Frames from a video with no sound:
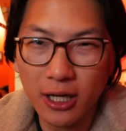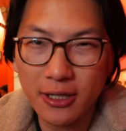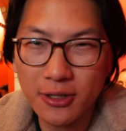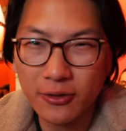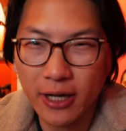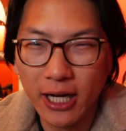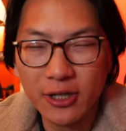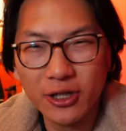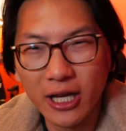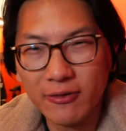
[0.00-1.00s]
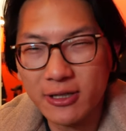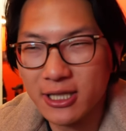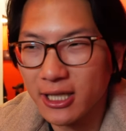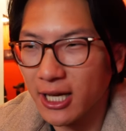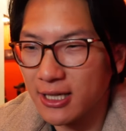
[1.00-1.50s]
haunts, right? Actually, every
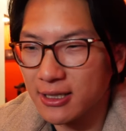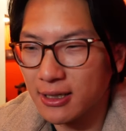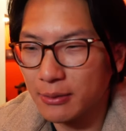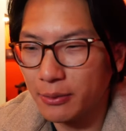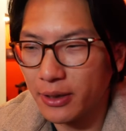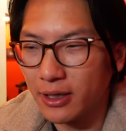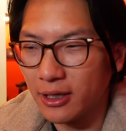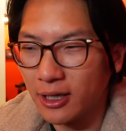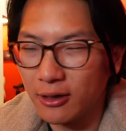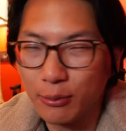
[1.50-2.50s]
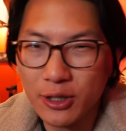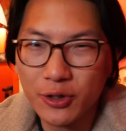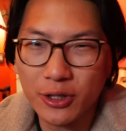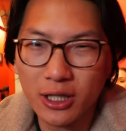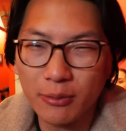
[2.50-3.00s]
city has them, but here in
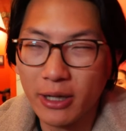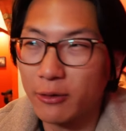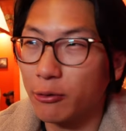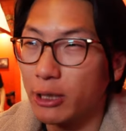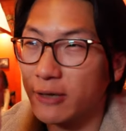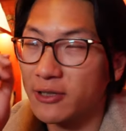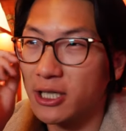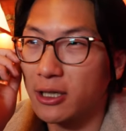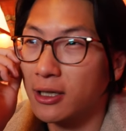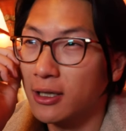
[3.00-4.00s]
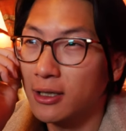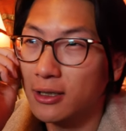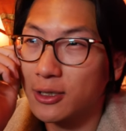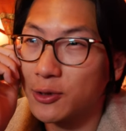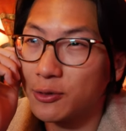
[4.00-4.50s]
Montreal, back when we lived here,
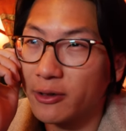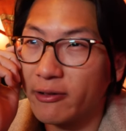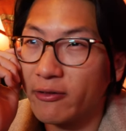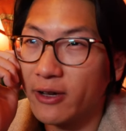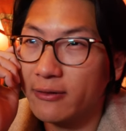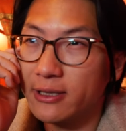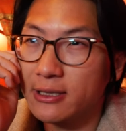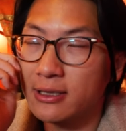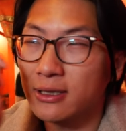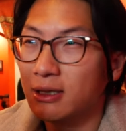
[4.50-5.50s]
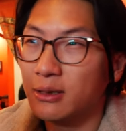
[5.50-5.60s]
this was one of our favorites.